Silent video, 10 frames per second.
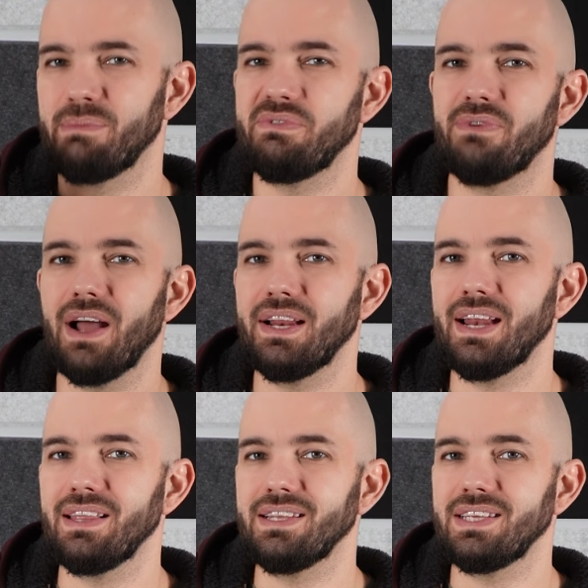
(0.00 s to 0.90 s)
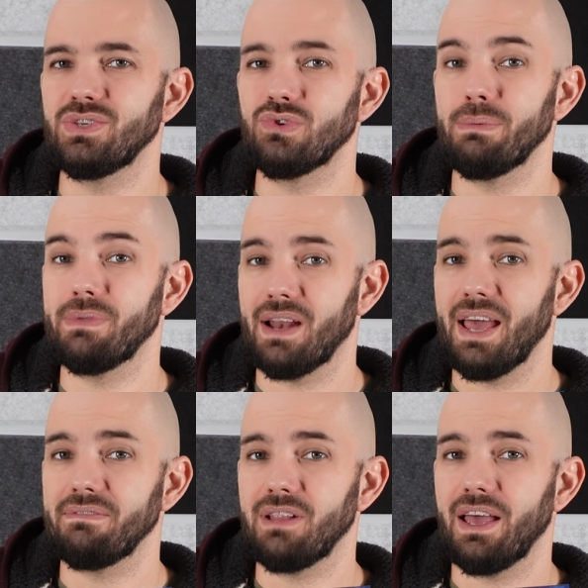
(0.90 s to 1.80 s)
Let me find an LED strip that I
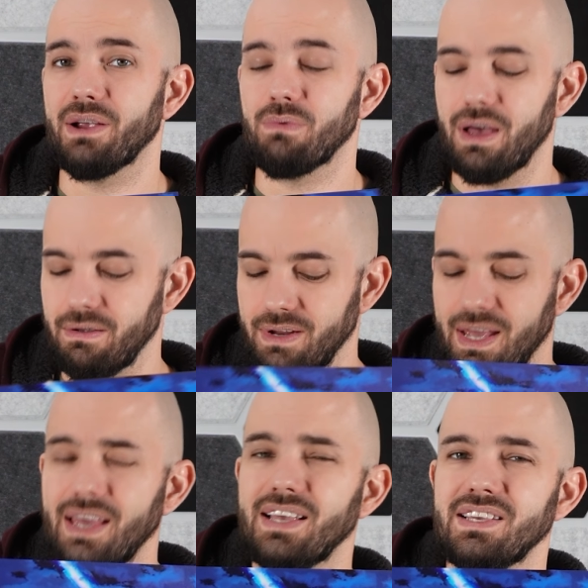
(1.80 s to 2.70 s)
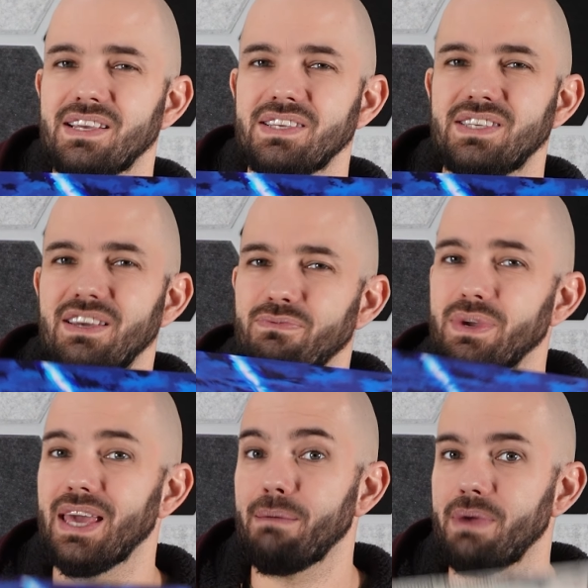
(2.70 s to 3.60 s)
have lying around, see if we
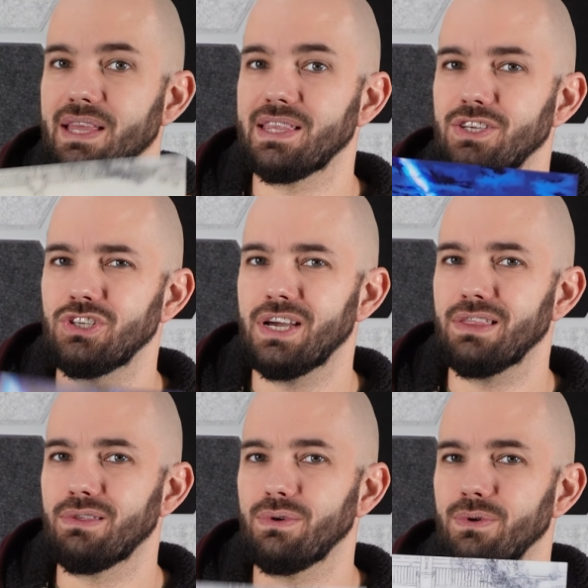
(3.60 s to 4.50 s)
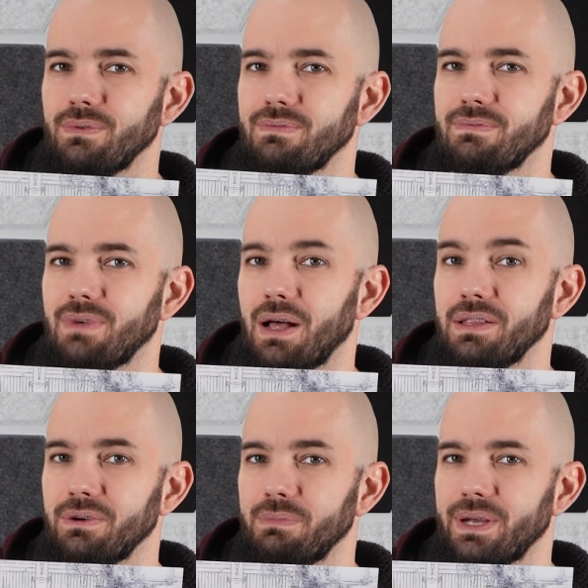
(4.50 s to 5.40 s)
can't make this shine through a
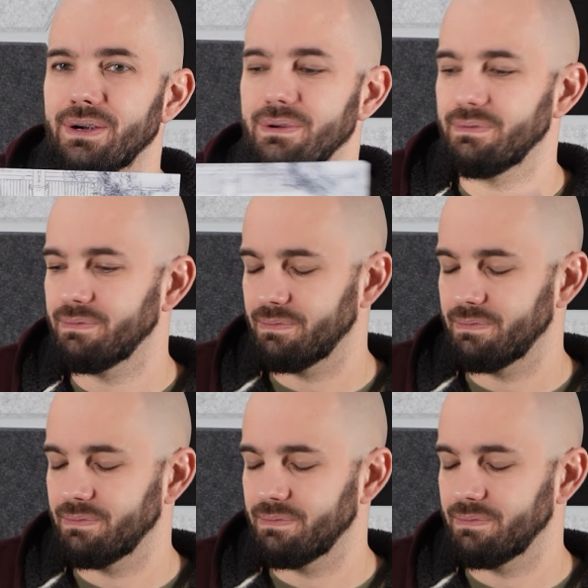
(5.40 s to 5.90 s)
little better.